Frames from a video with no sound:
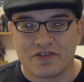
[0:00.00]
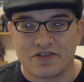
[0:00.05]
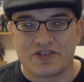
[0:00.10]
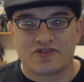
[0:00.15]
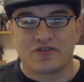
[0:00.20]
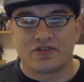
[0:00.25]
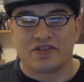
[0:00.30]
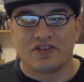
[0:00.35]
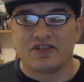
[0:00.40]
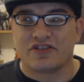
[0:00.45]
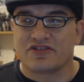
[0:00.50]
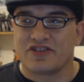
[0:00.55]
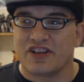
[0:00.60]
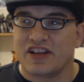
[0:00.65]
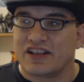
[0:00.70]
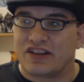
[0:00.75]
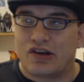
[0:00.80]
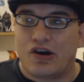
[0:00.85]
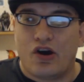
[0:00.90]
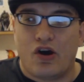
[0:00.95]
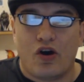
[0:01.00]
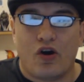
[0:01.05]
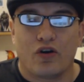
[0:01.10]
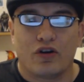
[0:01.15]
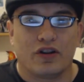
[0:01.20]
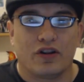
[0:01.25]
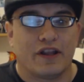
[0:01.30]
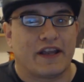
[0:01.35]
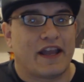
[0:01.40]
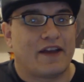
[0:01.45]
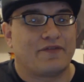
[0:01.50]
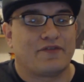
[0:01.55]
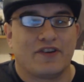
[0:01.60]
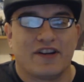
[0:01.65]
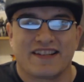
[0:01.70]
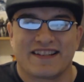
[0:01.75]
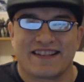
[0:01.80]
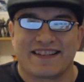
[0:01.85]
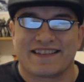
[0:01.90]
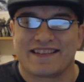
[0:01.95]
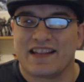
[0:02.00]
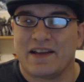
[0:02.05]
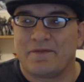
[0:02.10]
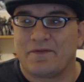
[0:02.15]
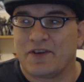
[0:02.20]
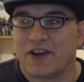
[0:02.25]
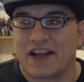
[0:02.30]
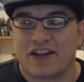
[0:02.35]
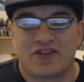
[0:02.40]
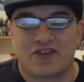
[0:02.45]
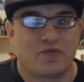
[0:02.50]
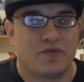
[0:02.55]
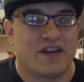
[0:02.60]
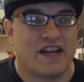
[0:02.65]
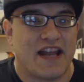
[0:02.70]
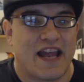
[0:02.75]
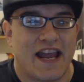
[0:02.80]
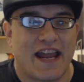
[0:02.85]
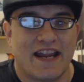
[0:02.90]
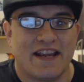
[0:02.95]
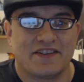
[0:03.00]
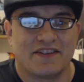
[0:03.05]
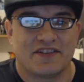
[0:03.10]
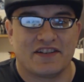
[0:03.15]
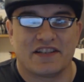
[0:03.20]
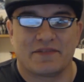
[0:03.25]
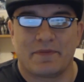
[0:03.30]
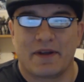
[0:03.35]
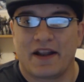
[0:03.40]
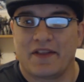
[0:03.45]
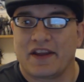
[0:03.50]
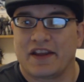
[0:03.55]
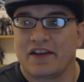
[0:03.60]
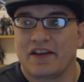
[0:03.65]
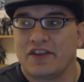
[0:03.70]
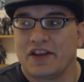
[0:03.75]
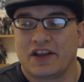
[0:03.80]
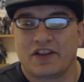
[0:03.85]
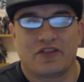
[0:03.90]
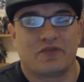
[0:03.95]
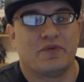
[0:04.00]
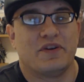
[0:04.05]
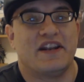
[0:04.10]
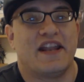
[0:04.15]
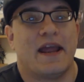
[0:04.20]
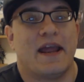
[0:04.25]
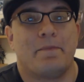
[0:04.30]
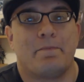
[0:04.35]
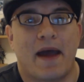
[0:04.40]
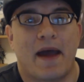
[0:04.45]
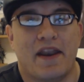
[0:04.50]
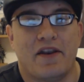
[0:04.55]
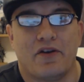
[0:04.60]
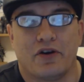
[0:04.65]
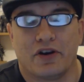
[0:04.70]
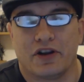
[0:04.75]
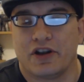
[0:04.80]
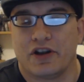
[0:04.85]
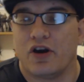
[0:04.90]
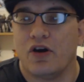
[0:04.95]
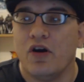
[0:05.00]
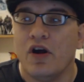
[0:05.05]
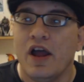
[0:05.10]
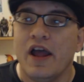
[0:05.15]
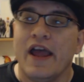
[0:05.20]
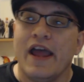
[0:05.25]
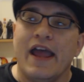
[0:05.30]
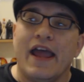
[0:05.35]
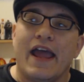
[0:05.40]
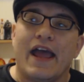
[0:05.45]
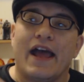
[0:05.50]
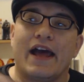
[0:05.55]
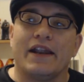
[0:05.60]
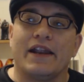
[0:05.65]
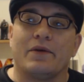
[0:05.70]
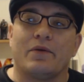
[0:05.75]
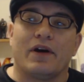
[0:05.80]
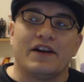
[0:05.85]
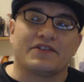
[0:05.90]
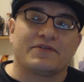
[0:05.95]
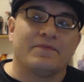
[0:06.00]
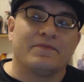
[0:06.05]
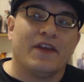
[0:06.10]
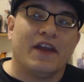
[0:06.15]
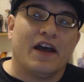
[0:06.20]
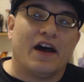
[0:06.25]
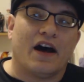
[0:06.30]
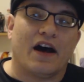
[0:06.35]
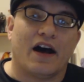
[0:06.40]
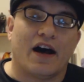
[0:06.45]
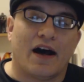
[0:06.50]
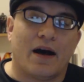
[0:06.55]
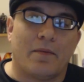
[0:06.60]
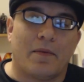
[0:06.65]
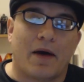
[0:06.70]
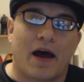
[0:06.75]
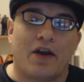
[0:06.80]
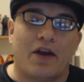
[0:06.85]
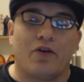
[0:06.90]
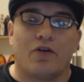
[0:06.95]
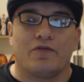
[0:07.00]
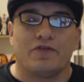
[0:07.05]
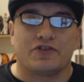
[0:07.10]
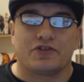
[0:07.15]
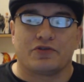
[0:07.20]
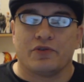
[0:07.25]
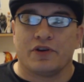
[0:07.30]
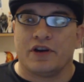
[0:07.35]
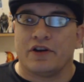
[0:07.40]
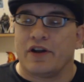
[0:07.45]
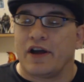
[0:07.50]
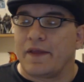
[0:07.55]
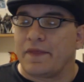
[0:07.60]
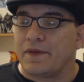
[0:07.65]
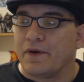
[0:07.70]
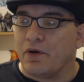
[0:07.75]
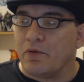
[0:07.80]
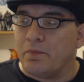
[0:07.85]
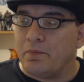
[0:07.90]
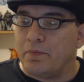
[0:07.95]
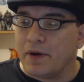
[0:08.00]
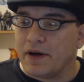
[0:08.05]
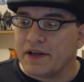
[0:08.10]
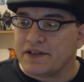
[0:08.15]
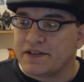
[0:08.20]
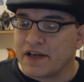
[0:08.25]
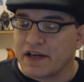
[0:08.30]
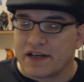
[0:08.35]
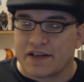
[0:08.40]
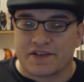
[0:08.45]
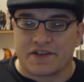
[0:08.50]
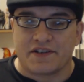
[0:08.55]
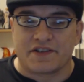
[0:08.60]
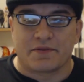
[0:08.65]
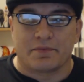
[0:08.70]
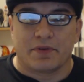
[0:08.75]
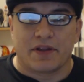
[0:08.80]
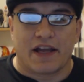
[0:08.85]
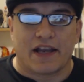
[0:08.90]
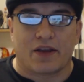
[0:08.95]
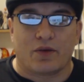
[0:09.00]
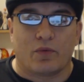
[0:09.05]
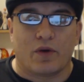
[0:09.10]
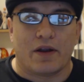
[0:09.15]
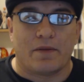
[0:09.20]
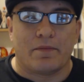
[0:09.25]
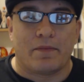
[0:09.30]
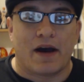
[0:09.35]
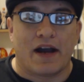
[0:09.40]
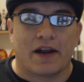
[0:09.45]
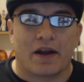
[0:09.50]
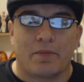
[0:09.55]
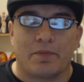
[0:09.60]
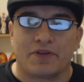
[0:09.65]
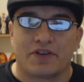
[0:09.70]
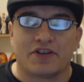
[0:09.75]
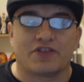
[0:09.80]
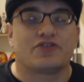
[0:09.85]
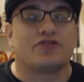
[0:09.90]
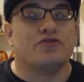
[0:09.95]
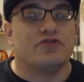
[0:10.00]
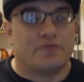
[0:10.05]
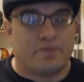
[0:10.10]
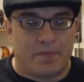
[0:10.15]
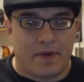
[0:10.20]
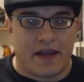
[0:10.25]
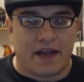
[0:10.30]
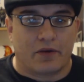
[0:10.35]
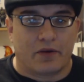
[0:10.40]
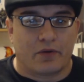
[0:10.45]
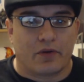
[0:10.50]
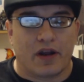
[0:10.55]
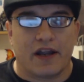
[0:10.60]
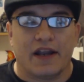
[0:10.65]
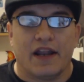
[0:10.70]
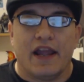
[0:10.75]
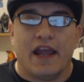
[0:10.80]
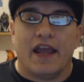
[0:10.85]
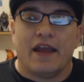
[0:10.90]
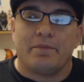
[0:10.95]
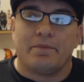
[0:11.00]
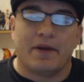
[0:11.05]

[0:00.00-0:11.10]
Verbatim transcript: So he sort of looks like the Hulk, like after he hasn't slept for like 3 days and he's been on like a 3-day bender, you know? Anyways, I don't know if he's green or not, though, but because it is a black and white manga. But this dude's big, right?